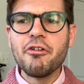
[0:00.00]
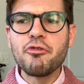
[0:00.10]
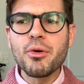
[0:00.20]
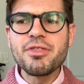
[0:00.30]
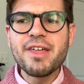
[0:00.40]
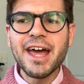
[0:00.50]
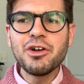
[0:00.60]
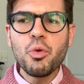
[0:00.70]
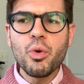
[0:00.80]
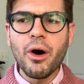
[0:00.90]
for
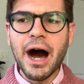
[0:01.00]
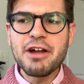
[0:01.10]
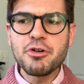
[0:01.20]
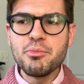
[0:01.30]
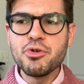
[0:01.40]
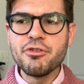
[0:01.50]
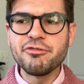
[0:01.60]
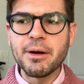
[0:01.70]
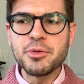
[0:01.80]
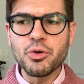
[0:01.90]
then will I remove
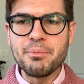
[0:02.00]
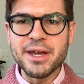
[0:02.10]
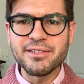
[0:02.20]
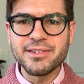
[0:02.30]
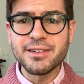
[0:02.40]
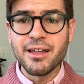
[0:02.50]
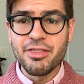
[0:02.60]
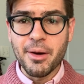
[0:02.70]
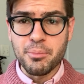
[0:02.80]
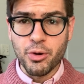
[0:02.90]
from your midst
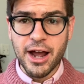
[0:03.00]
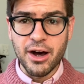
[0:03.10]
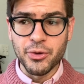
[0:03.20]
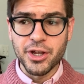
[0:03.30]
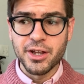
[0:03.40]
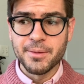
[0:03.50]
the proud.